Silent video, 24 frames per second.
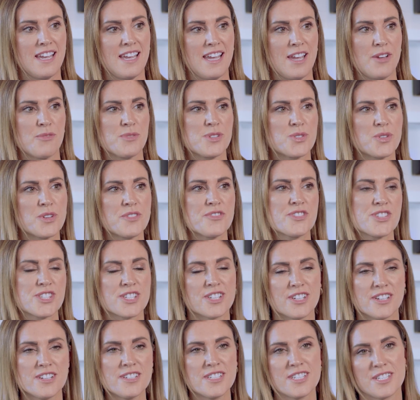it was sort of
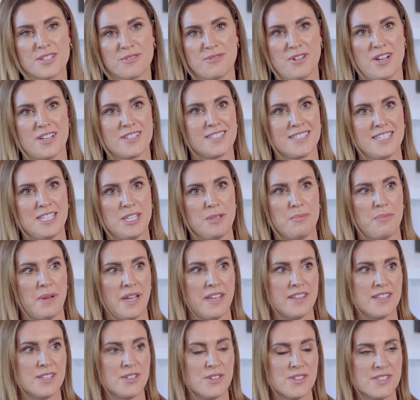skirted around a little
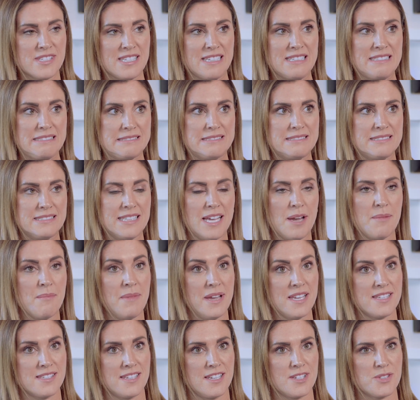bit. And they all said, oh, that
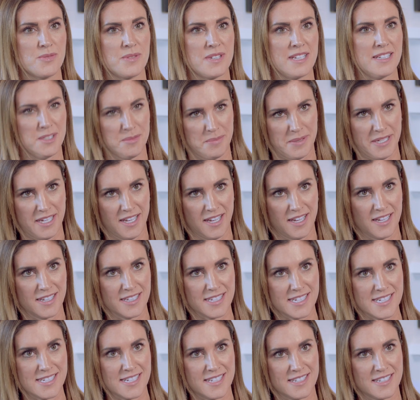massage went a little bit
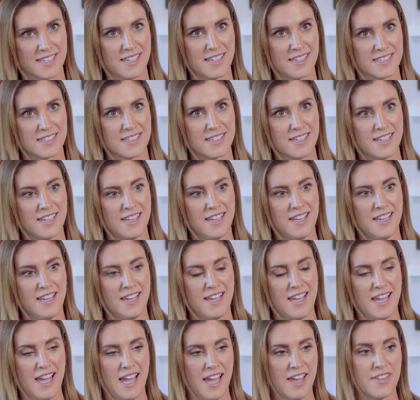high, didn't it?
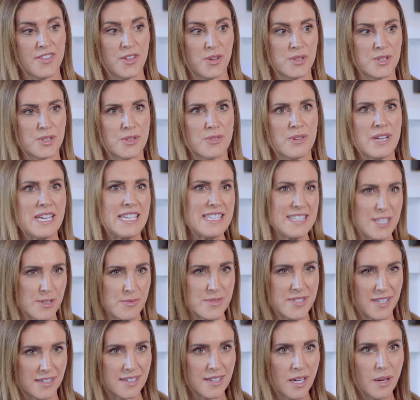And they all agreed that it
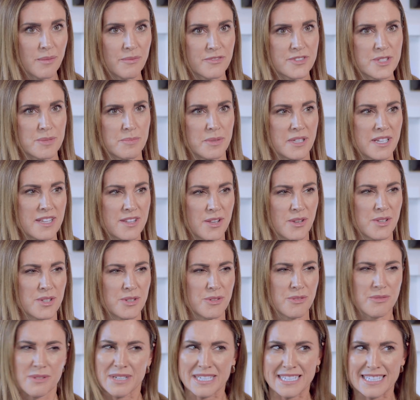was uncomfortable, and they all
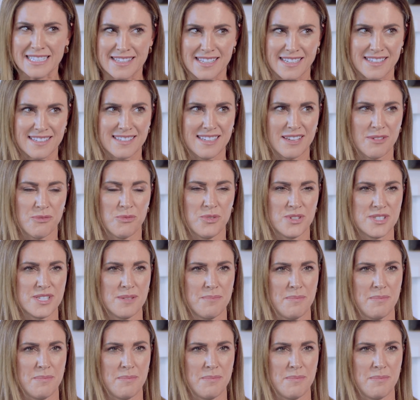agreed that it was